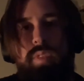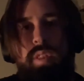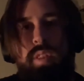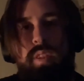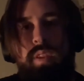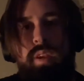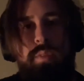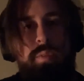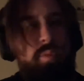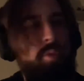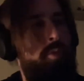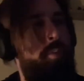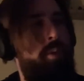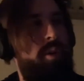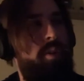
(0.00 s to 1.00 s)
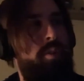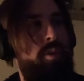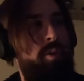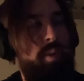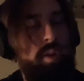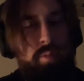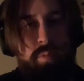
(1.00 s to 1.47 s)
And of course, we all know
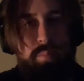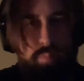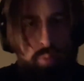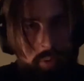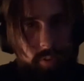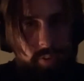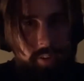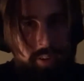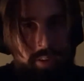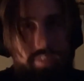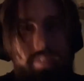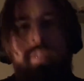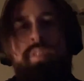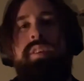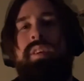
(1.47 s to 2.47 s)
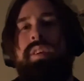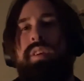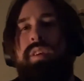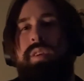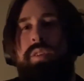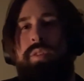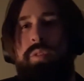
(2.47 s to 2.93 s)
how important it is
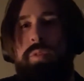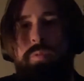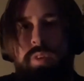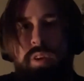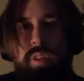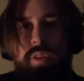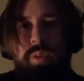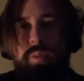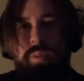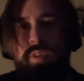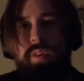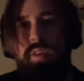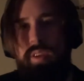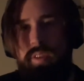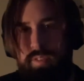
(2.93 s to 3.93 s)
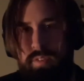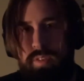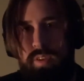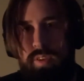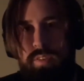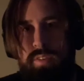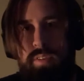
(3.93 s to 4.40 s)
to follow our
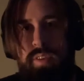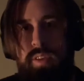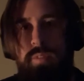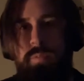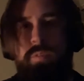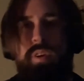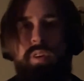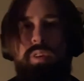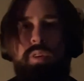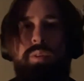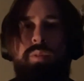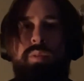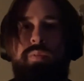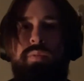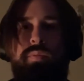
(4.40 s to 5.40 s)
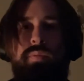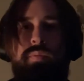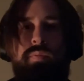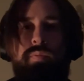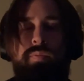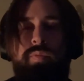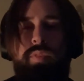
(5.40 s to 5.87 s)
instincts and follow
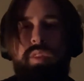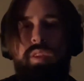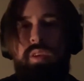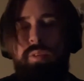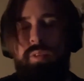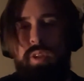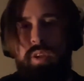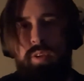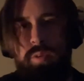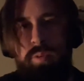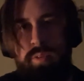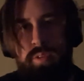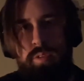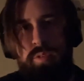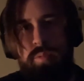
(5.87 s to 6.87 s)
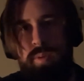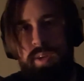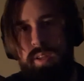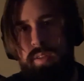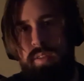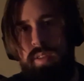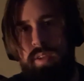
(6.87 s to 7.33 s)
that golden thread
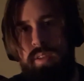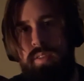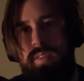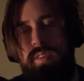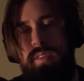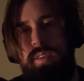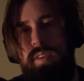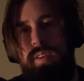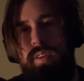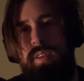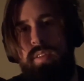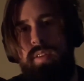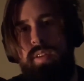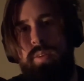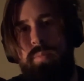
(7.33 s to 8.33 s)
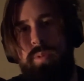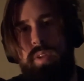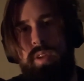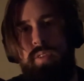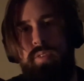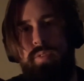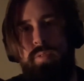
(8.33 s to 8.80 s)
that
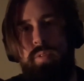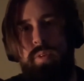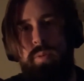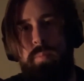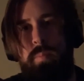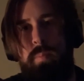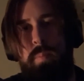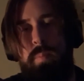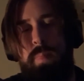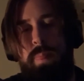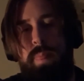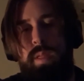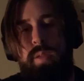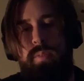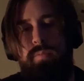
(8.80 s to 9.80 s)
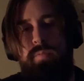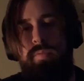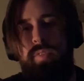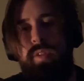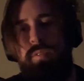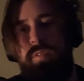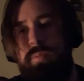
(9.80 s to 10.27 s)
emanates from
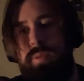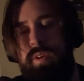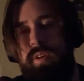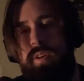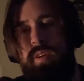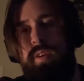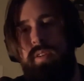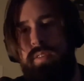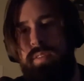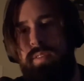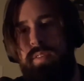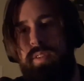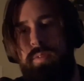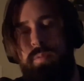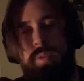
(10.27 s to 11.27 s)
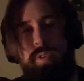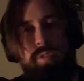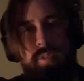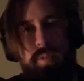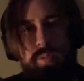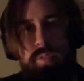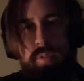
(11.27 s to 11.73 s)
our heart, if we
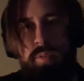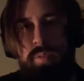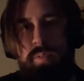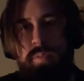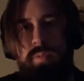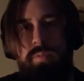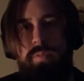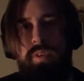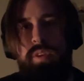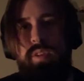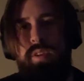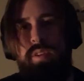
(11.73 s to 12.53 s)
choose to feel it.